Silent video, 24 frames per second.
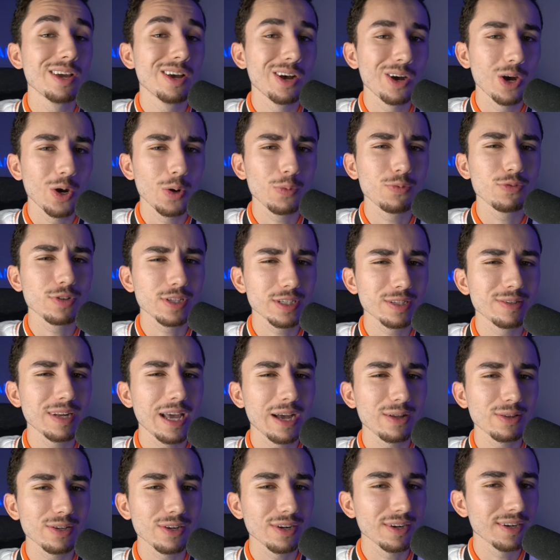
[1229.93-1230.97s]
Hopefully you
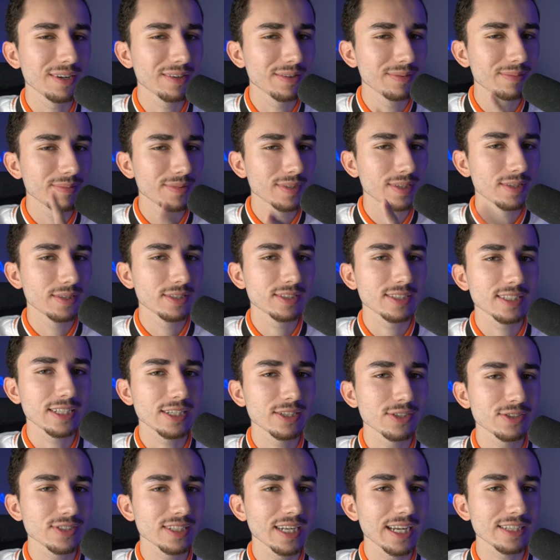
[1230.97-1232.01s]
now learn
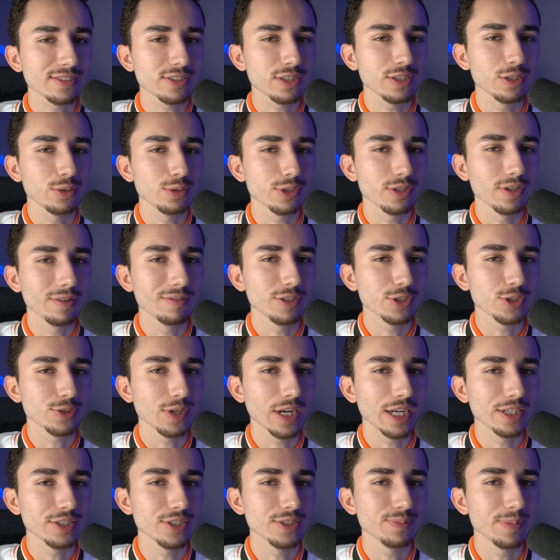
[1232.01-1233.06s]
skills and execution over
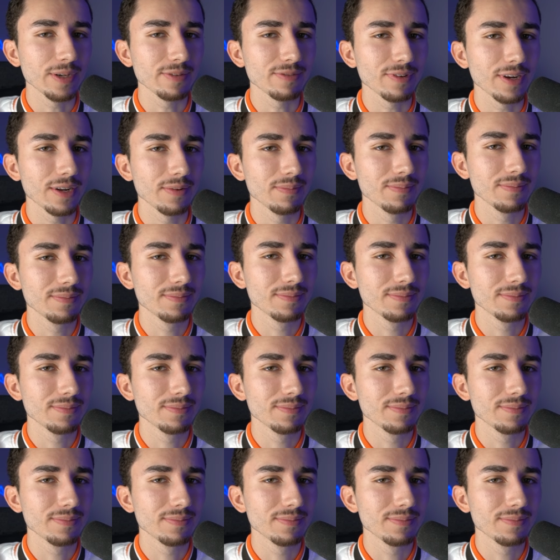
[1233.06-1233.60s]
strategies, my friend.